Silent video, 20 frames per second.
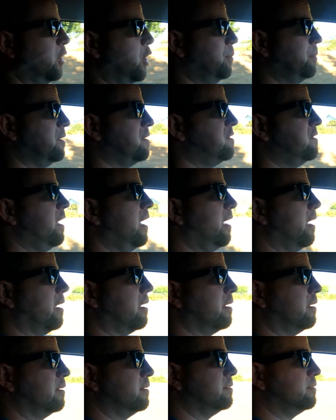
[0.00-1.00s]
a mistake
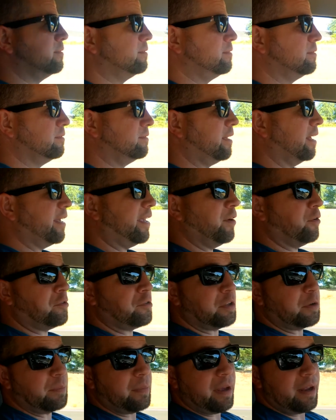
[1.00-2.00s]
that
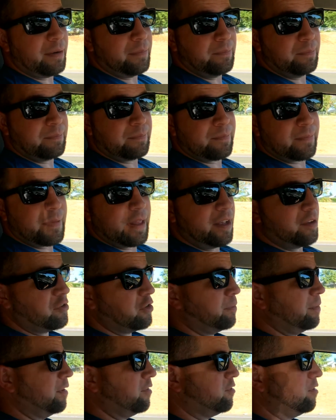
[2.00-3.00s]
Kirsten made, as
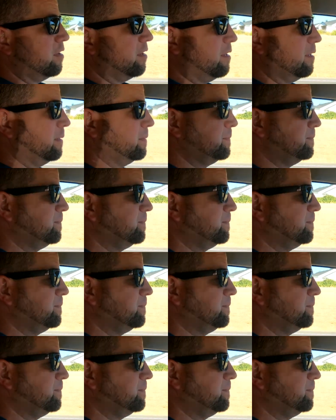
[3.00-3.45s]
she mentioned.